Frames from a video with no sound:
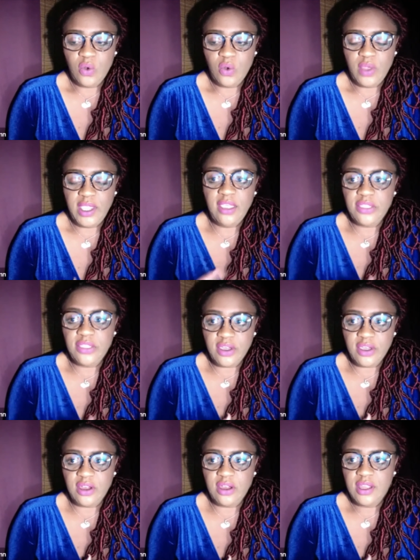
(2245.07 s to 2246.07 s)

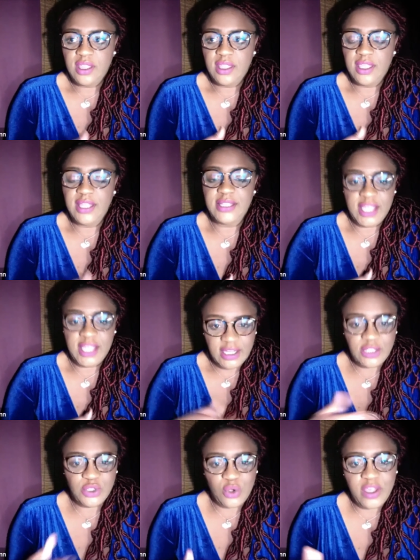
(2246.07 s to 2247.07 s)
either
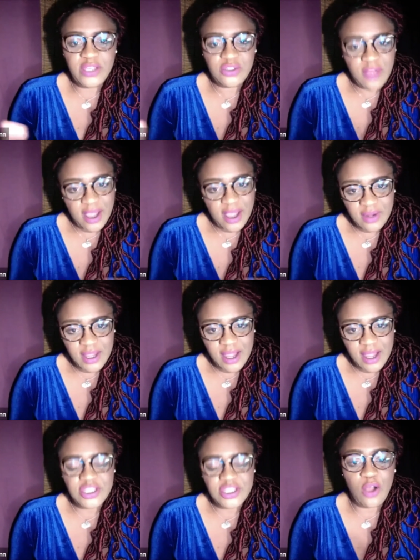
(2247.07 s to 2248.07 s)
intending to go into
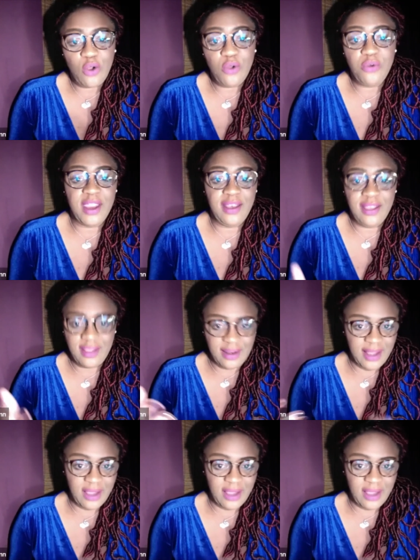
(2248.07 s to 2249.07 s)
agriculture, already in
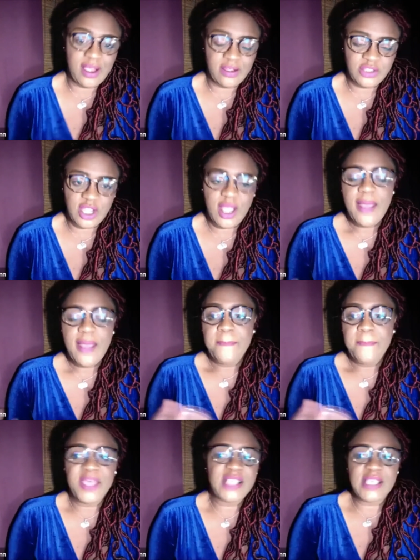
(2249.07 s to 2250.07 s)
agriculture.
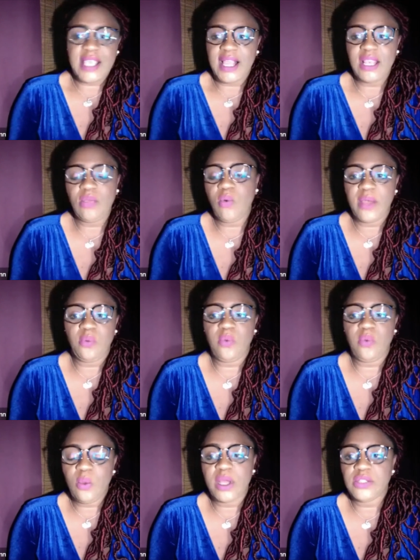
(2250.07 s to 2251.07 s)
Basically, what
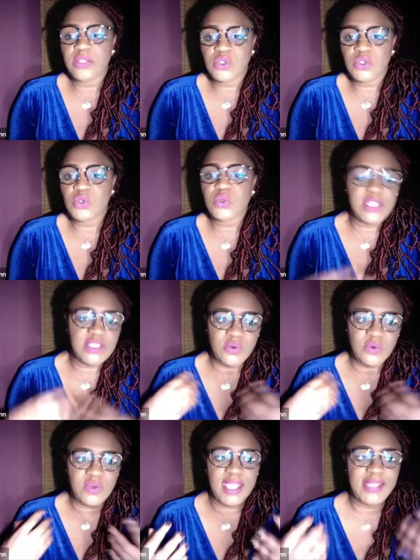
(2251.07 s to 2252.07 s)
we want to do is
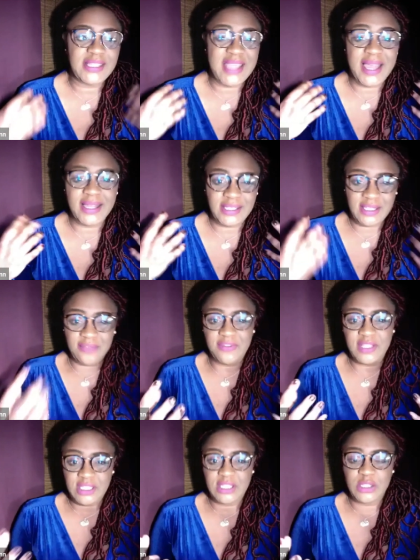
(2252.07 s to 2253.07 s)
create
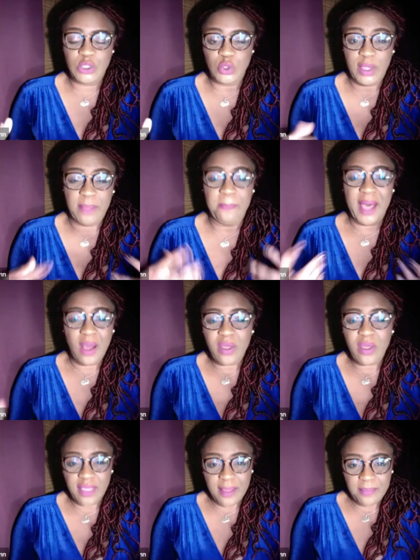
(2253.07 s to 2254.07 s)
activities to
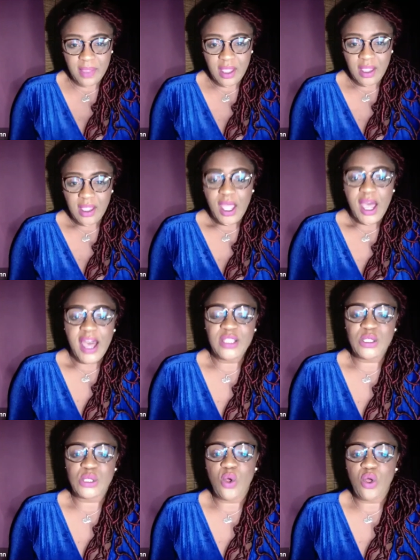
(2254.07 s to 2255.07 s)
empower them,
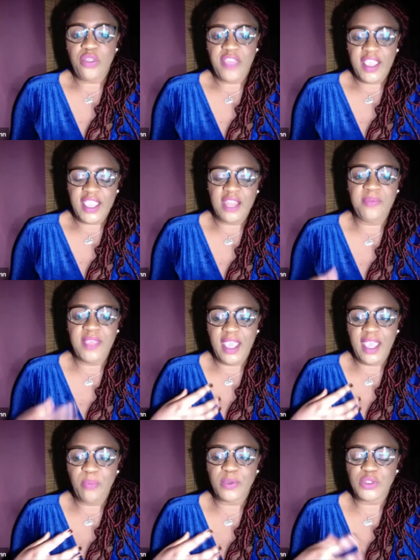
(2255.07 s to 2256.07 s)
and so they can be
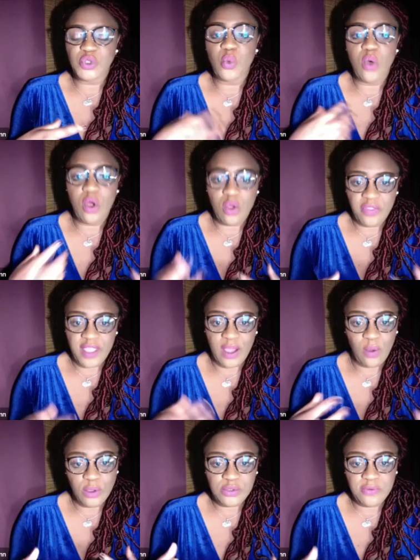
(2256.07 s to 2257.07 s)
able to walk on their
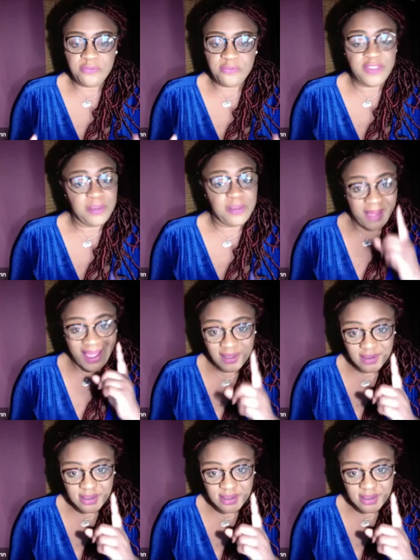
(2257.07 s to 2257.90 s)
own 2 feet, but